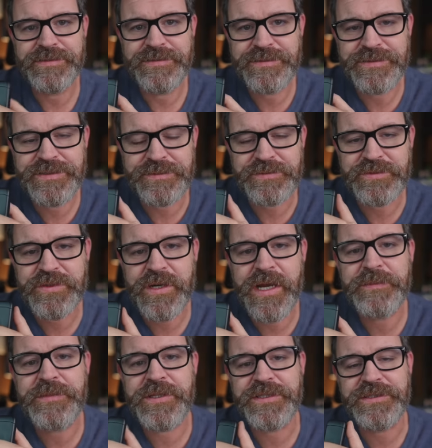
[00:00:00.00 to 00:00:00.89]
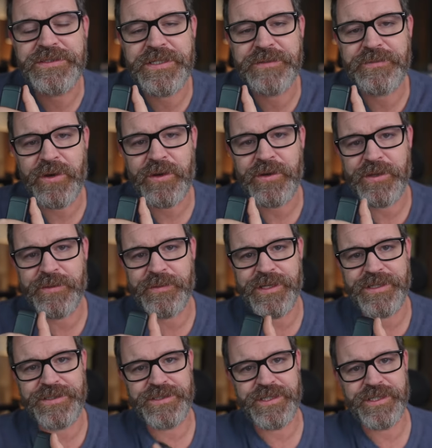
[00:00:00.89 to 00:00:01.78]
Subscribe to the Cheap Audio
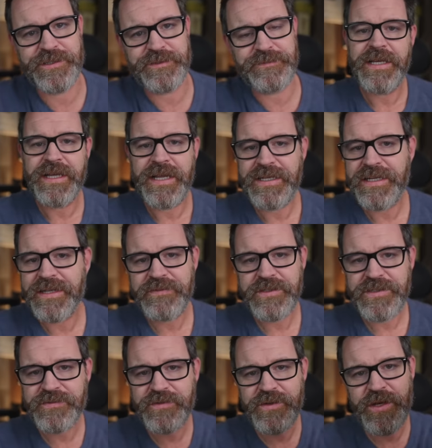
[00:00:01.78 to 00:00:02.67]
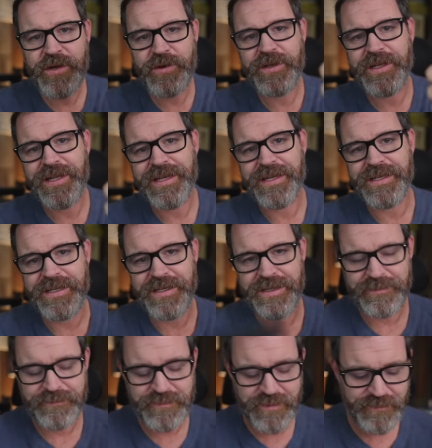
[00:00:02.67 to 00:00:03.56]
Man channel and give this video a like
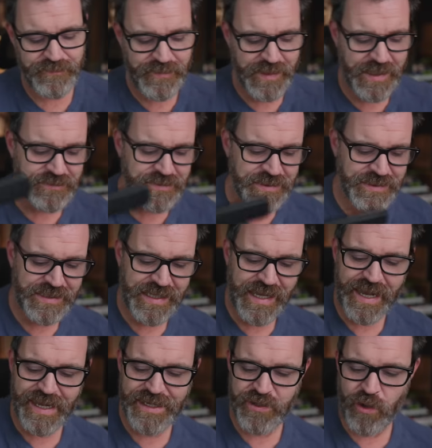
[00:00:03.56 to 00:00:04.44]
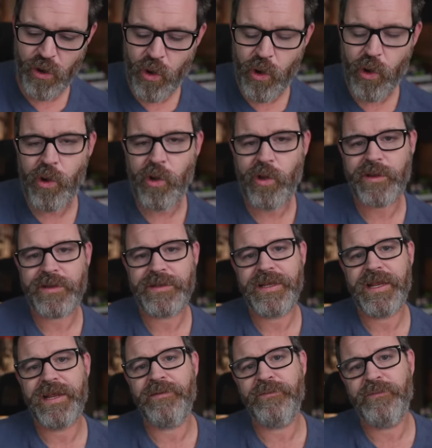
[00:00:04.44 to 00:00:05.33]
if you found it at all
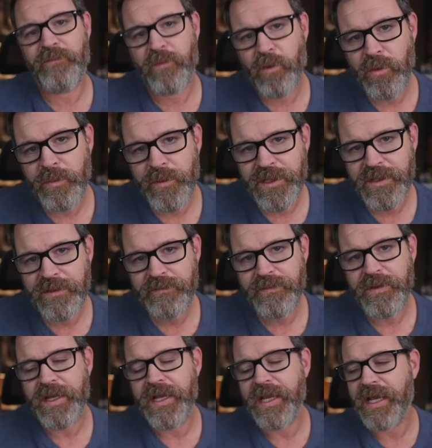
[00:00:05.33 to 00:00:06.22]
informative,